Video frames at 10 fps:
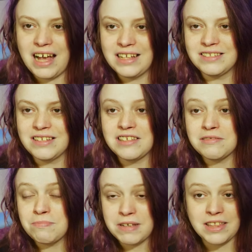and that's
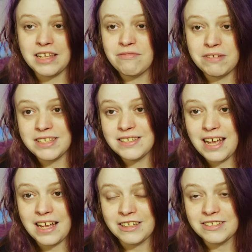a big thing for me to
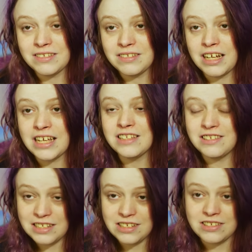say. I can
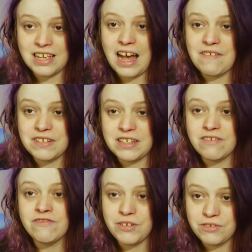see us having a
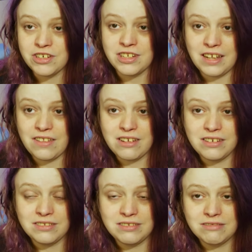future together.